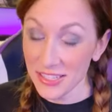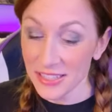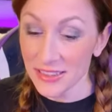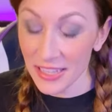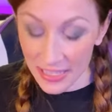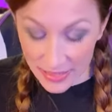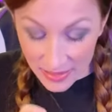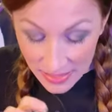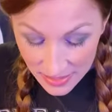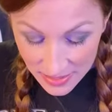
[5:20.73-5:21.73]
Like
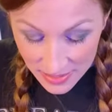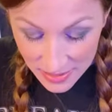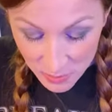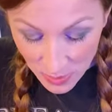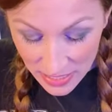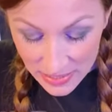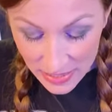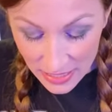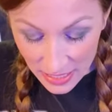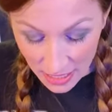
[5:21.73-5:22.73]
this is
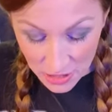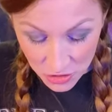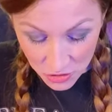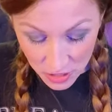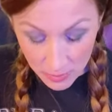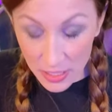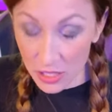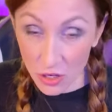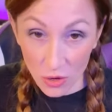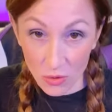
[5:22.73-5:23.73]
basically ice cream in a
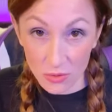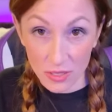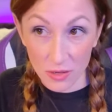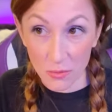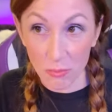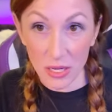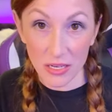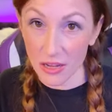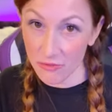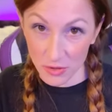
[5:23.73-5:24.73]
cone, but
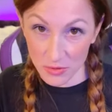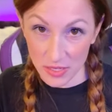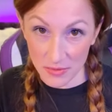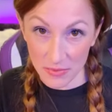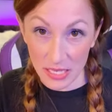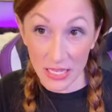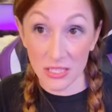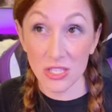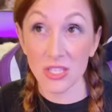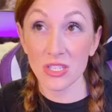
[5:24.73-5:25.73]
not frozen.
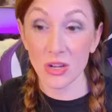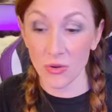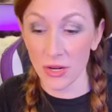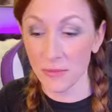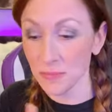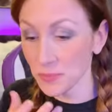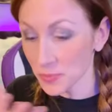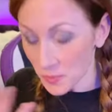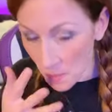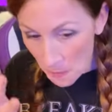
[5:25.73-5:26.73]
It's so good.
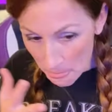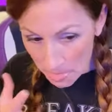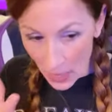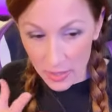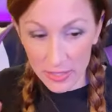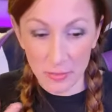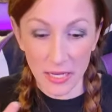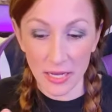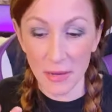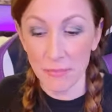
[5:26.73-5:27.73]
Like
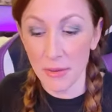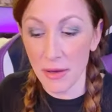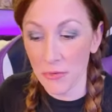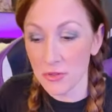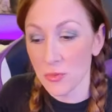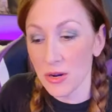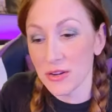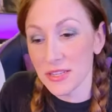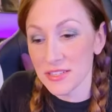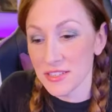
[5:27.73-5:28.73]
my, my mouth is
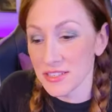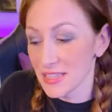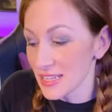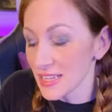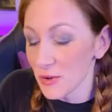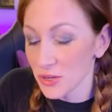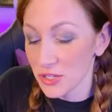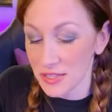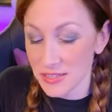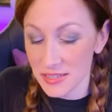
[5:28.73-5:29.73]
watering. This is, that's how good
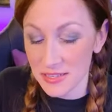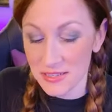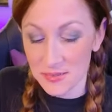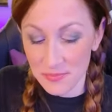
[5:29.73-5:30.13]
this is.